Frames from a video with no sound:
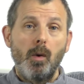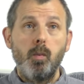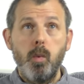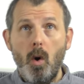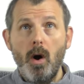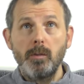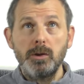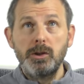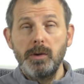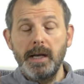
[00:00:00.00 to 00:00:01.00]
Why
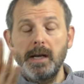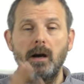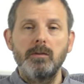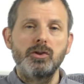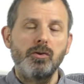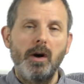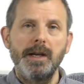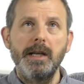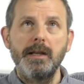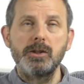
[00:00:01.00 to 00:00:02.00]
would you try and
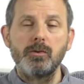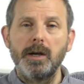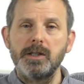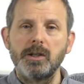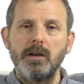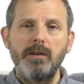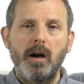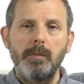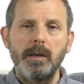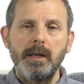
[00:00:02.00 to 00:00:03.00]
hit this great serve
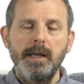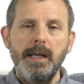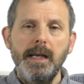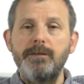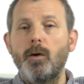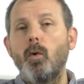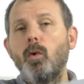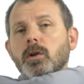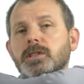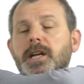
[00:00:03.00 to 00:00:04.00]
up if
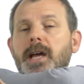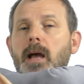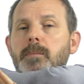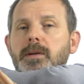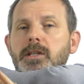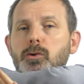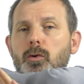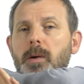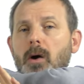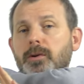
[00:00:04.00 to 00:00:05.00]
all that's going to happen is your
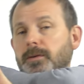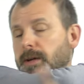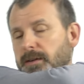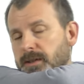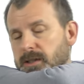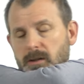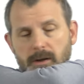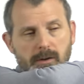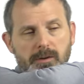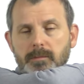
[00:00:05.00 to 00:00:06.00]
opponent, if it's
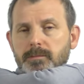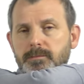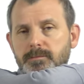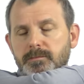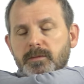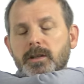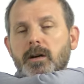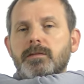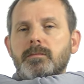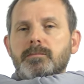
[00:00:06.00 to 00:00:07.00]
like on
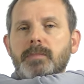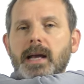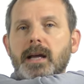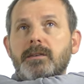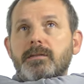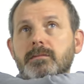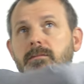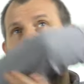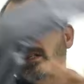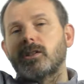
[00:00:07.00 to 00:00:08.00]
a backhand
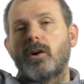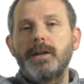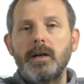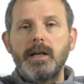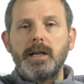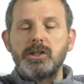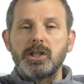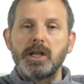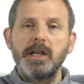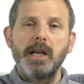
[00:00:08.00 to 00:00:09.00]
side, is
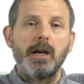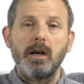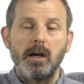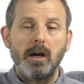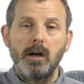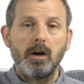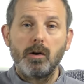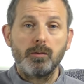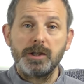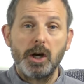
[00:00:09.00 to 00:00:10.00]
just going to hit a
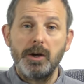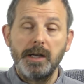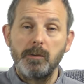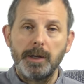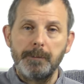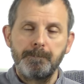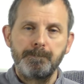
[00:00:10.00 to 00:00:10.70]
return anyway?